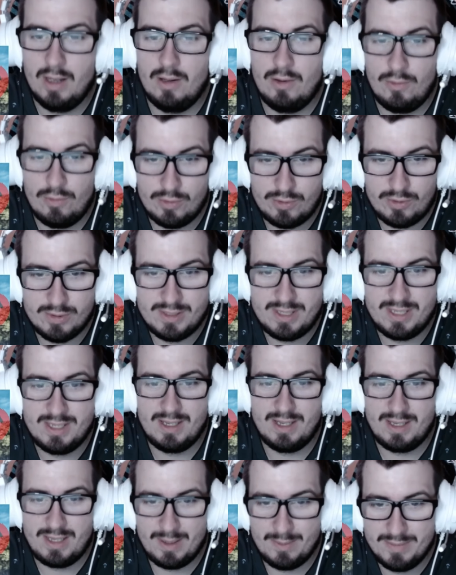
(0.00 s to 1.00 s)
Good to
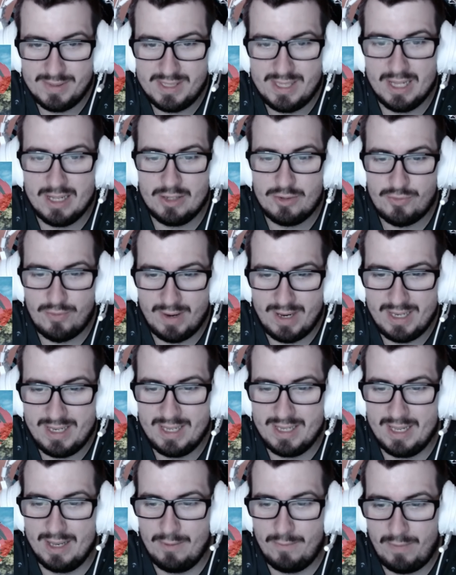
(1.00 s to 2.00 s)
see him still
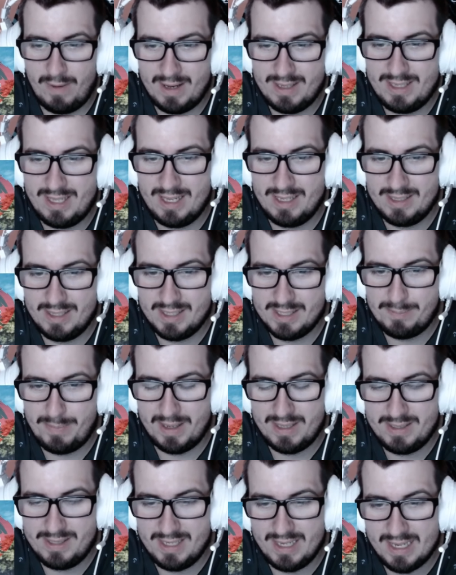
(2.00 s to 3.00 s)
training and fighting
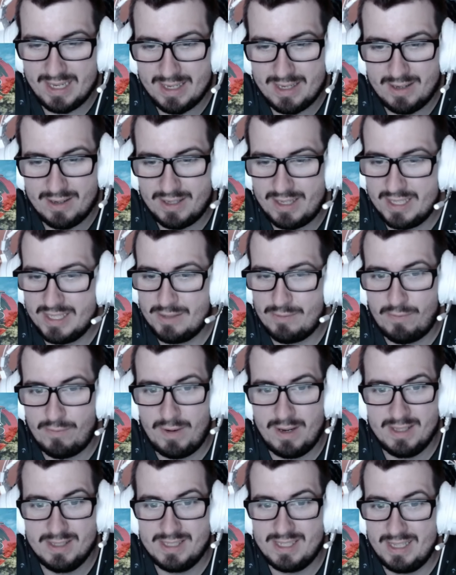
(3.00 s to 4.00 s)
despite seeing his
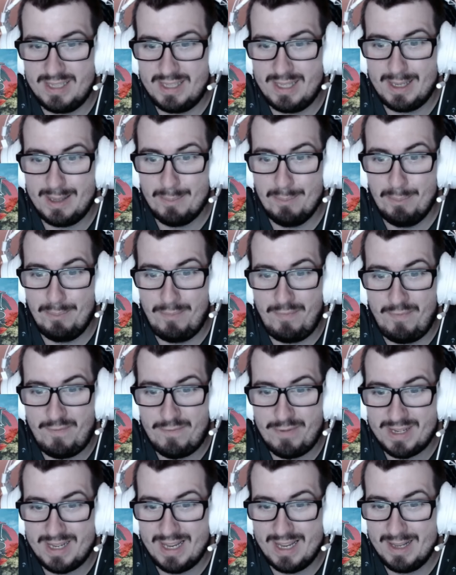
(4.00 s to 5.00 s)
friends getting
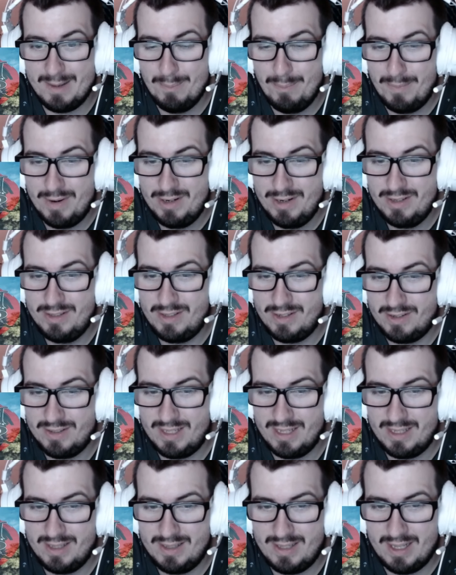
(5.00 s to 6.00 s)
freaking murdered
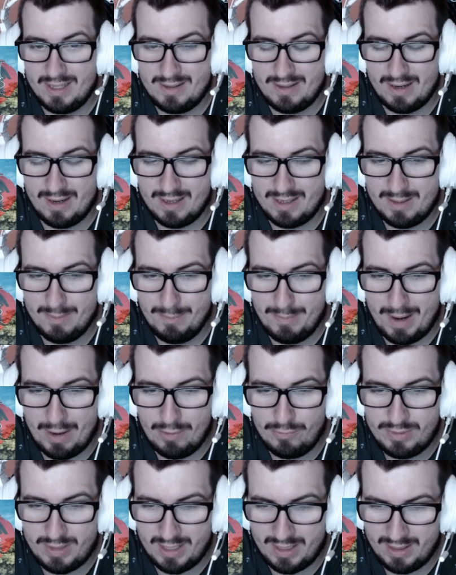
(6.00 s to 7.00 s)
in that like
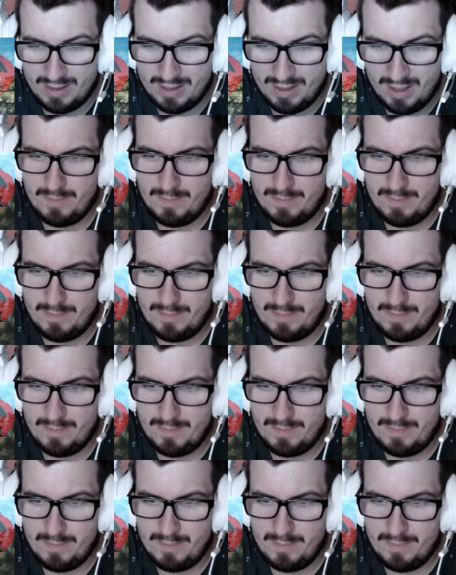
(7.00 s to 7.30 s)
mountain.